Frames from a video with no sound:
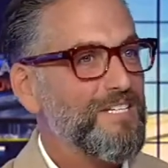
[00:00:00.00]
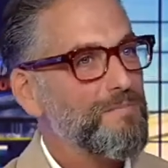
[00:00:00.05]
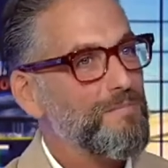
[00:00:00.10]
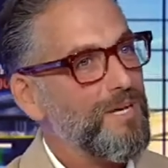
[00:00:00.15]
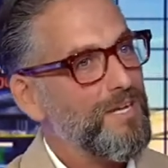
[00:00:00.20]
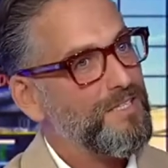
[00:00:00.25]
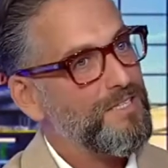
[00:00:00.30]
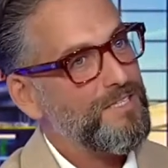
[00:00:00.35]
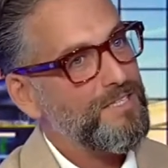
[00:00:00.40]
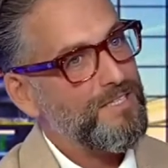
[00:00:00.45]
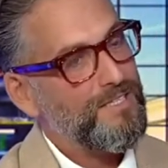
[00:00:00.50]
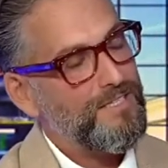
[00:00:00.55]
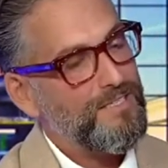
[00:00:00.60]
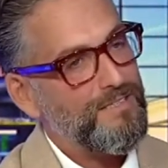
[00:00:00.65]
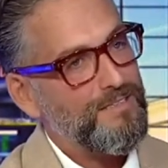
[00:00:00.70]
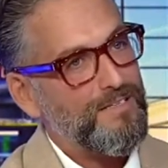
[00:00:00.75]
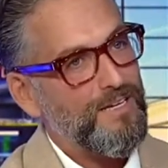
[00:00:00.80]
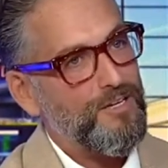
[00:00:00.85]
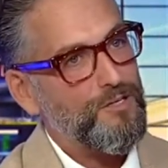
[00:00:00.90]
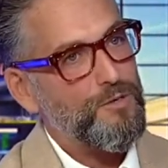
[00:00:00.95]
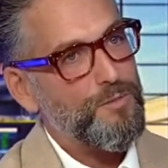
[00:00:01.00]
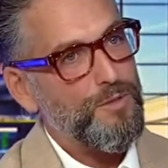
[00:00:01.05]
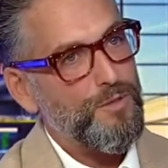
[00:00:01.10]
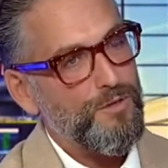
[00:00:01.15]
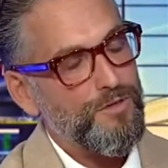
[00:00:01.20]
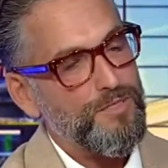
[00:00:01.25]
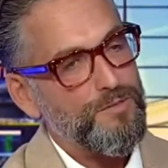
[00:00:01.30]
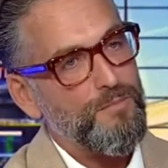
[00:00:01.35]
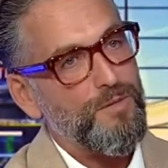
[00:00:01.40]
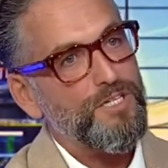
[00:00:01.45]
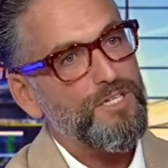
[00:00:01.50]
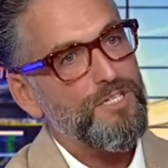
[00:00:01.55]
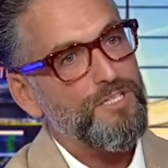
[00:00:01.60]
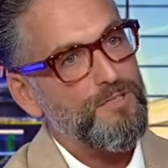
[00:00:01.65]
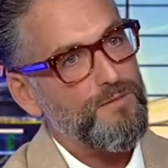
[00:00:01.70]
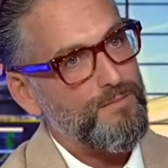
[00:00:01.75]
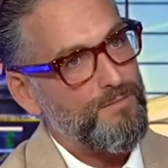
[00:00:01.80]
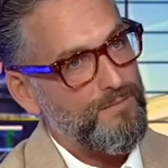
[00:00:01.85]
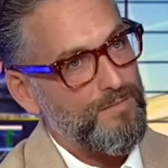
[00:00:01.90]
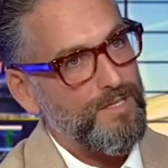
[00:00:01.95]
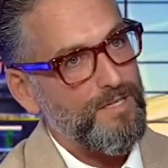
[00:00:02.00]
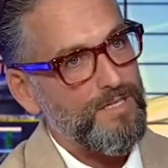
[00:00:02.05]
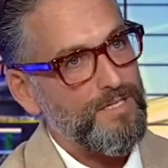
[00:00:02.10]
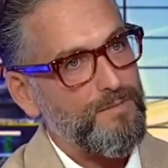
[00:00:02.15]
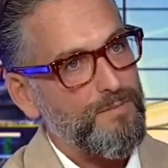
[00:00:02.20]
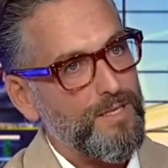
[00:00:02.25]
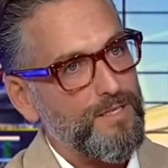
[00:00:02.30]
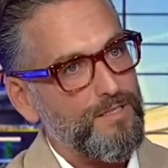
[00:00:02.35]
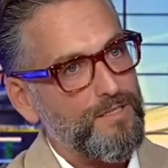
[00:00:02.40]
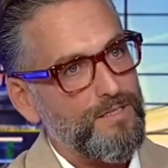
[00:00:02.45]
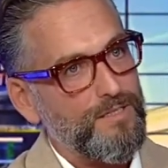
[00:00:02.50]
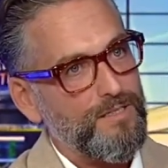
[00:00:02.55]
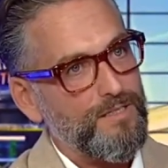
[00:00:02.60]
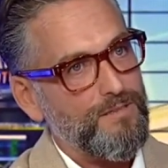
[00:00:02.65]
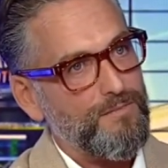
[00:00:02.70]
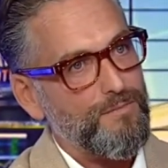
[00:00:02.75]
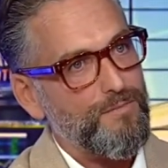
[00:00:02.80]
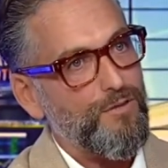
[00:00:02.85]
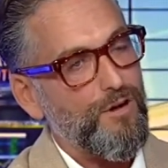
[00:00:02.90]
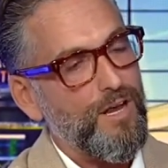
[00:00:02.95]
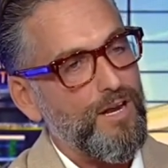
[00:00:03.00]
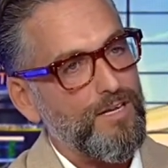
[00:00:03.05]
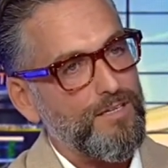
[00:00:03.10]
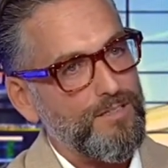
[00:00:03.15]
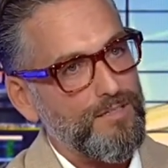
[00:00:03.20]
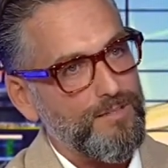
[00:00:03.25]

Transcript: about the entrepreneur as much as it is about the product.